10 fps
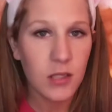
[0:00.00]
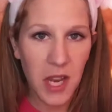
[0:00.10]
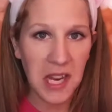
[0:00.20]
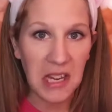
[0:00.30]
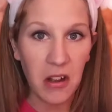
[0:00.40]

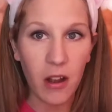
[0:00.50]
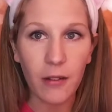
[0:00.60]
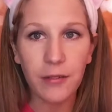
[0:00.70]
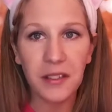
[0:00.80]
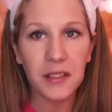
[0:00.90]
taken
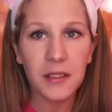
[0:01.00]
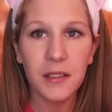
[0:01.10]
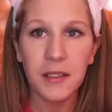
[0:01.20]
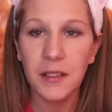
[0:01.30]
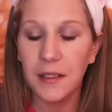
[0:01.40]
off.
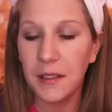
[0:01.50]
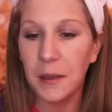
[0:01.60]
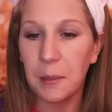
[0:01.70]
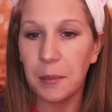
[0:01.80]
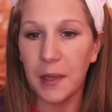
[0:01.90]

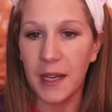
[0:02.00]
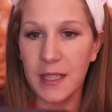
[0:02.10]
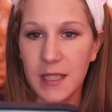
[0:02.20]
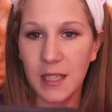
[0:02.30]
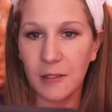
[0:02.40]

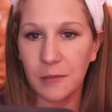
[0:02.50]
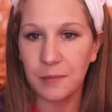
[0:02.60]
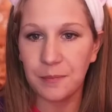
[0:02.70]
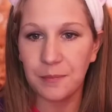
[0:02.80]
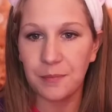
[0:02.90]
But
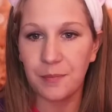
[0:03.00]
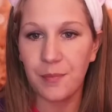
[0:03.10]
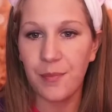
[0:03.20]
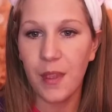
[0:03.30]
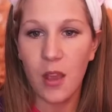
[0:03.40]

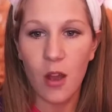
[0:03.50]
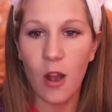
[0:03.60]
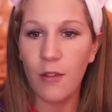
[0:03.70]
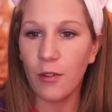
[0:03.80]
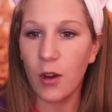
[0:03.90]

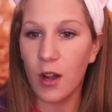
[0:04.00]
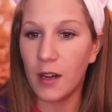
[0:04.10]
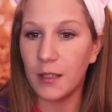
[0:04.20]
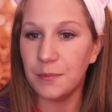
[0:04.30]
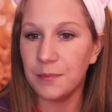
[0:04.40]

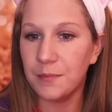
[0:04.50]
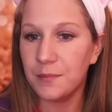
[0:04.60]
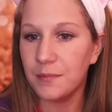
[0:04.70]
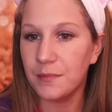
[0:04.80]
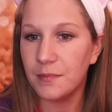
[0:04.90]
overall,
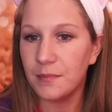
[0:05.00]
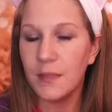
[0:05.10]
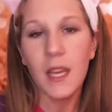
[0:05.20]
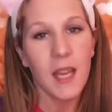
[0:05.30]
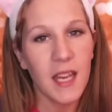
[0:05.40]

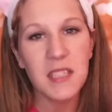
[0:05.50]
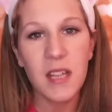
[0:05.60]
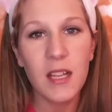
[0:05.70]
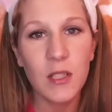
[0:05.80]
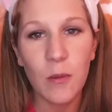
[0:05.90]
it's
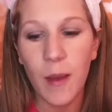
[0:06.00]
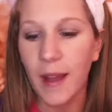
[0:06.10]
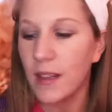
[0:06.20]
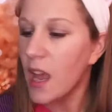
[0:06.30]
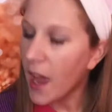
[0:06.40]
not too
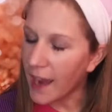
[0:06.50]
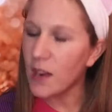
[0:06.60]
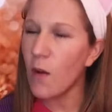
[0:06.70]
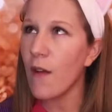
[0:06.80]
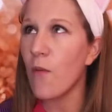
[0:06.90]
bad. I
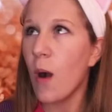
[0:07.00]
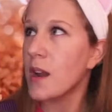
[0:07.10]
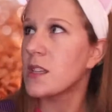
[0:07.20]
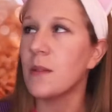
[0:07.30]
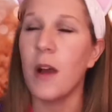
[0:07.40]
know I've
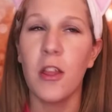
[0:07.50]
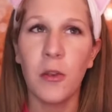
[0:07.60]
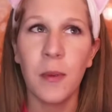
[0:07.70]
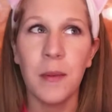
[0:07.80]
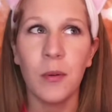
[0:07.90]
watched some
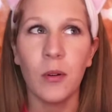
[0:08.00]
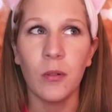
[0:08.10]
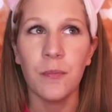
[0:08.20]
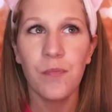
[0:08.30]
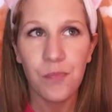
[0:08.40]
other
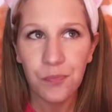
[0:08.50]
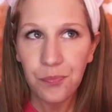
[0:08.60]
YouTubers